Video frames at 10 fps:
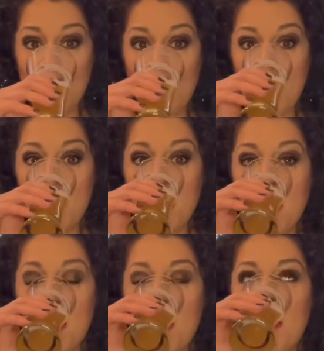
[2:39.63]

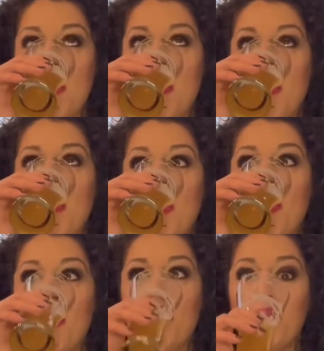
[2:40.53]

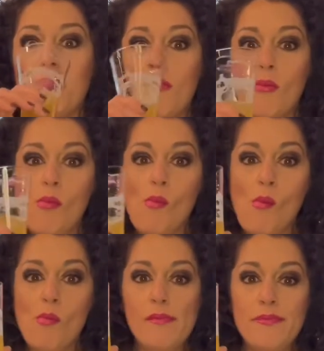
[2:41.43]

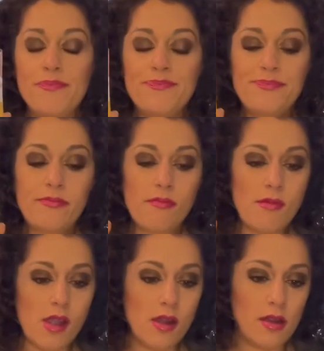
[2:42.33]

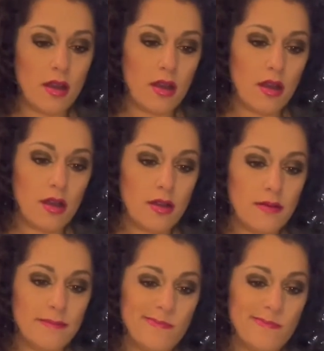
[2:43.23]
No one is speaking in this clip.